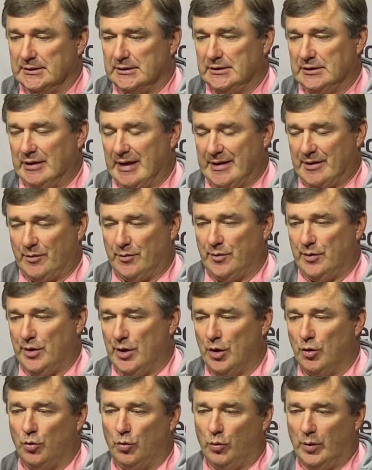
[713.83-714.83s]
you know, I don't
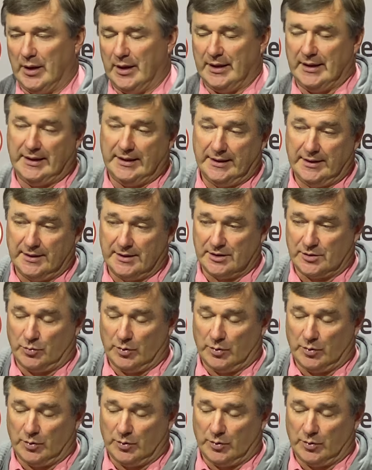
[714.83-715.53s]
know where he is.